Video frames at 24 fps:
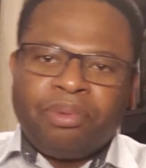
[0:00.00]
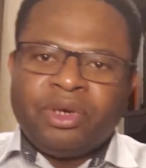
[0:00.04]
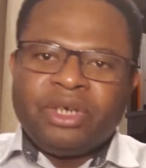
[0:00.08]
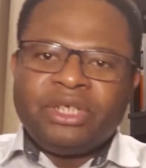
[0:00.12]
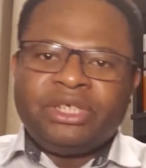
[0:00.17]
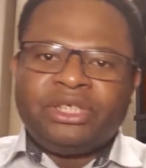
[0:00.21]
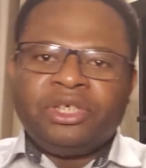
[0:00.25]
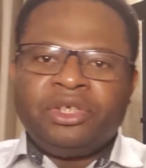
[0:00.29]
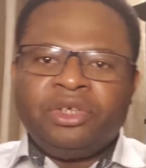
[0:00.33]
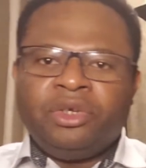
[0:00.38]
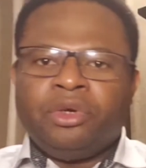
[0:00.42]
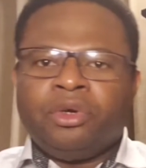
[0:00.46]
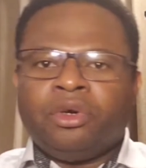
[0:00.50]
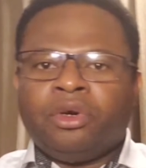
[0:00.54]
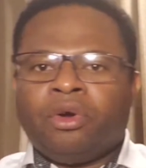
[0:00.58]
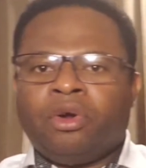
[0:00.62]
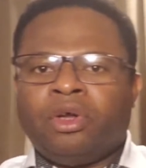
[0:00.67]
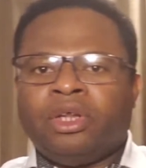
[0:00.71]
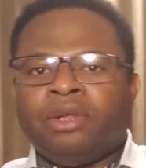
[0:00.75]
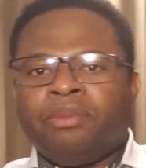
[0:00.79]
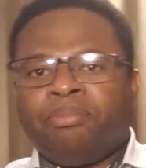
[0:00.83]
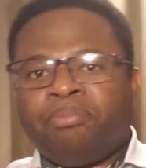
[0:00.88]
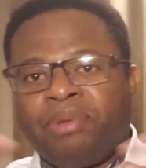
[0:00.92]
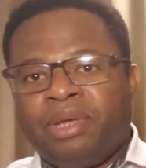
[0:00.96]
person
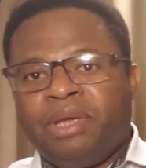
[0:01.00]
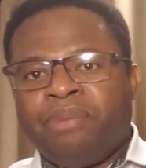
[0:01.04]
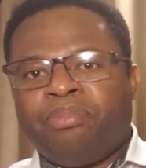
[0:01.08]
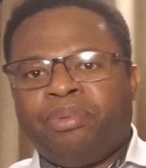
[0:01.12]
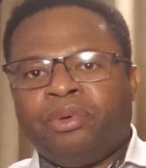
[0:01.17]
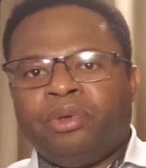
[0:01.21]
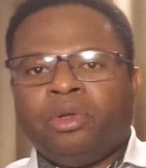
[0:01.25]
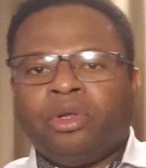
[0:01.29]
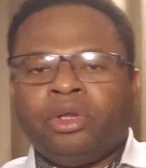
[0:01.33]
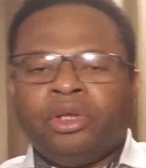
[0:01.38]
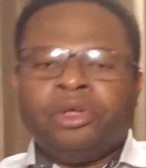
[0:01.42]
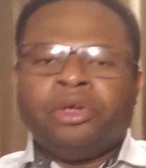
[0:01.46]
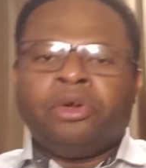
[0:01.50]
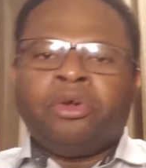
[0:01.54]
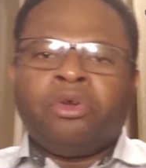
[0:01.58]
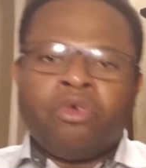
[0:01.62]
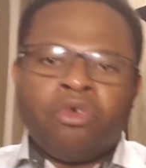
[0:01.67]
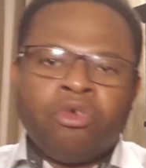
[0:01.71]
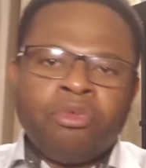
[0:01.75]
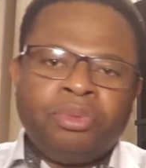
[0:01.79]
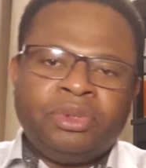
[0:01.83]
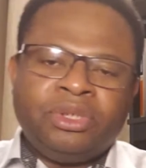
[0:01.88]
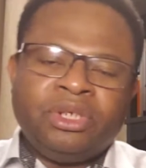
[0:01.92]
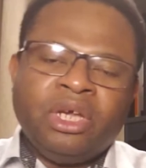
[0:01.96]
or the people or the
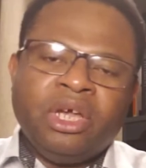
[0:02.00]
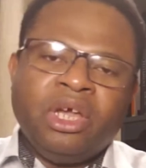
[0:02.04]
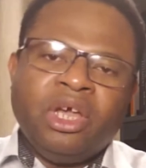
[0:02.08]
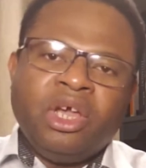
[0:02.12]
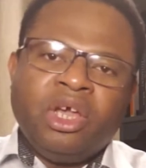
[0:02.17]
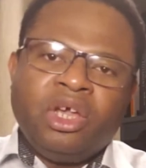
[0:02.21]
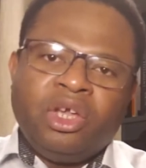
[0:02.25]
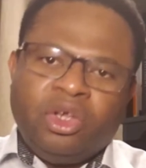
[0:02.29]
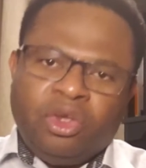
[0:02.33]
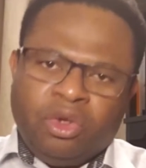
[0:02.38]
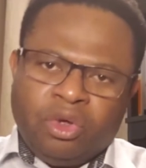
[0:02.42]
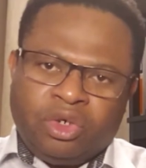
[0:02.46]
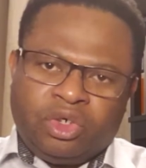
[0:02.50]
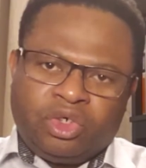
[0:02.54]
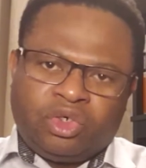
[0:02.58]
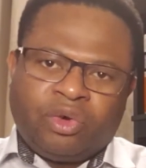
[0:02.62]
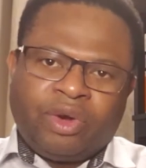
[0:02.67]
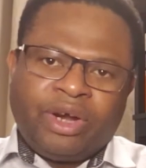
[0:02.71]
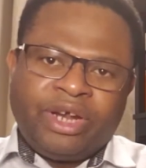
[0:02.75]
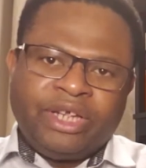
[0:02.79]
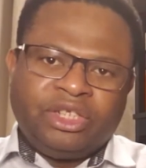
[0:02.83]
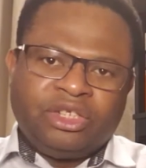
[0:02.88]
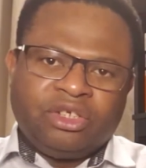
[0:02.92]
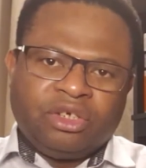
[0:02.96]
groups you're
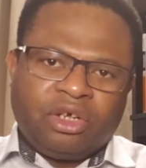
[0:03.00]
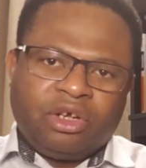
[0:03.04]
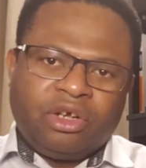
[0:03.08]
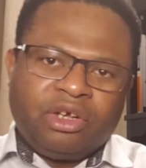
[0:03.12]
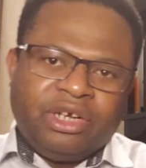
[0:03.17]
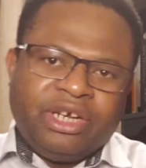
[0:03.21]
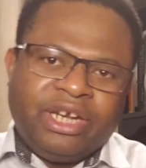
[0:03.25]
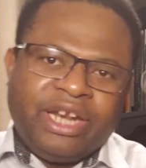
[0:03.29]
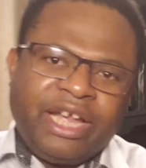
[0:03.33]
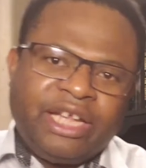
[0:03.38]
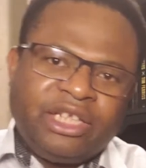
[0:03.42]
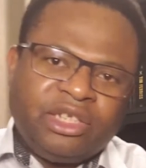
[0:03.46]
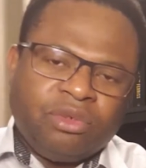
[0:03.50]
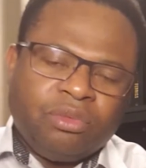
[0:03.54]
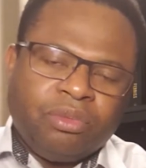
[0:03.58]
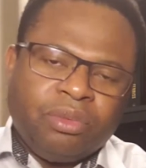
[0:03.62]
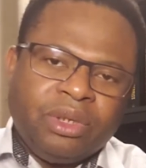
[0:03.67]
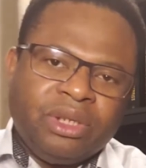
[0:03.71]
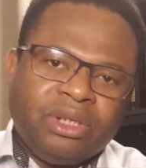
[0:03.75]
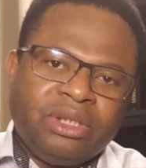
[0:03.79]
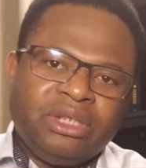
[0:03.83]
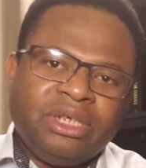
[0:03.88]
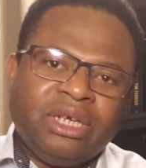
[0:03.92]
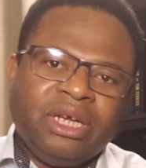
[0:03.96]
trying to connect
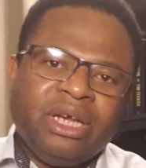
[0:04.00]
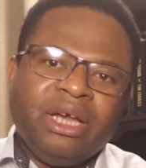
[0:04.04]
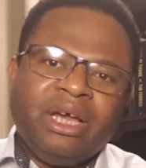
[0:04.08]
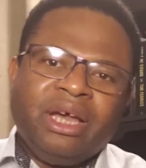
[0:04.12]
with